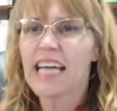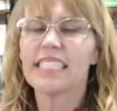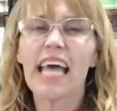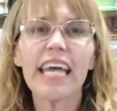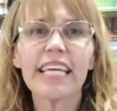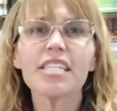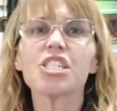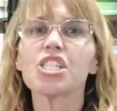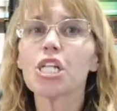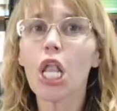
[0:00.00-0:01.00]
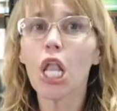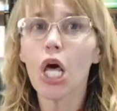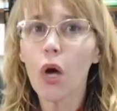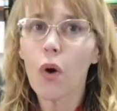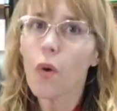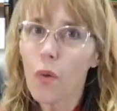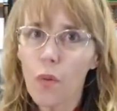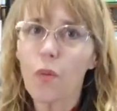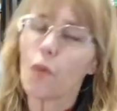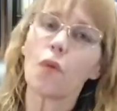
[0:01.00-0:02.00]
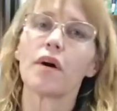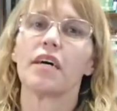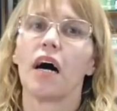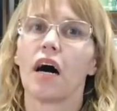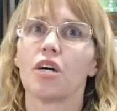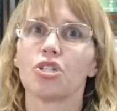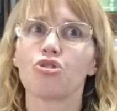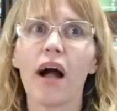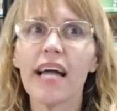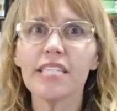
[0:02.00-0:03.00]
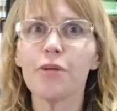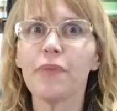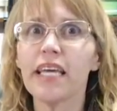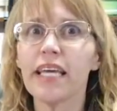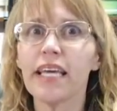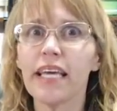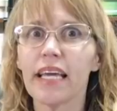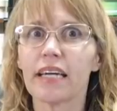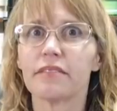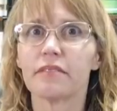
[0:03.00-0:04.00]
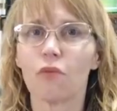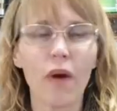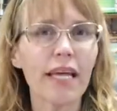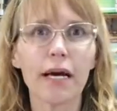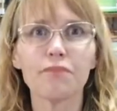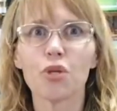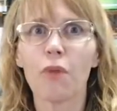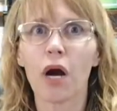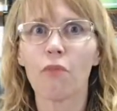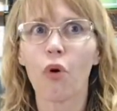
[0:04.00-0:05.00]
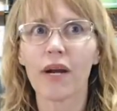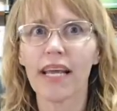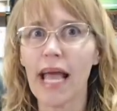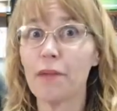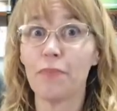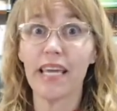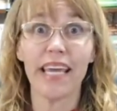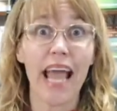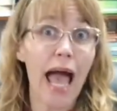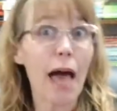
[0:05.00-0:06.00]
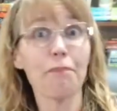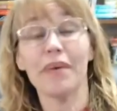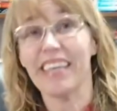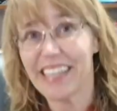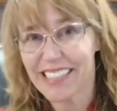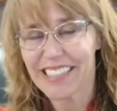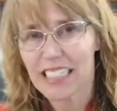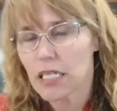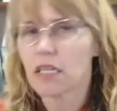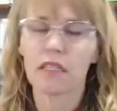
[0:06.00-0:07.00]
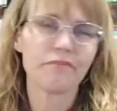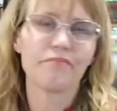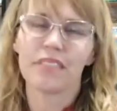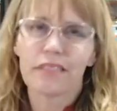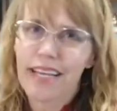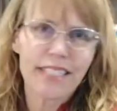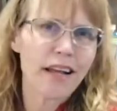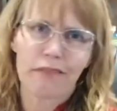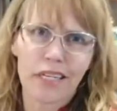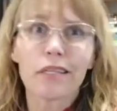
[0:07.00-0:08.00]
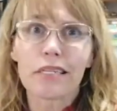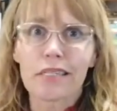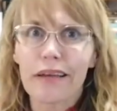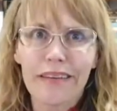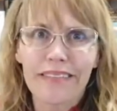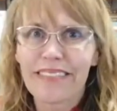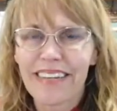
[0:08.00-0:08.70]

Take it slow. Trying to be, wake up tomorrow morning and be happy, that's not realistic.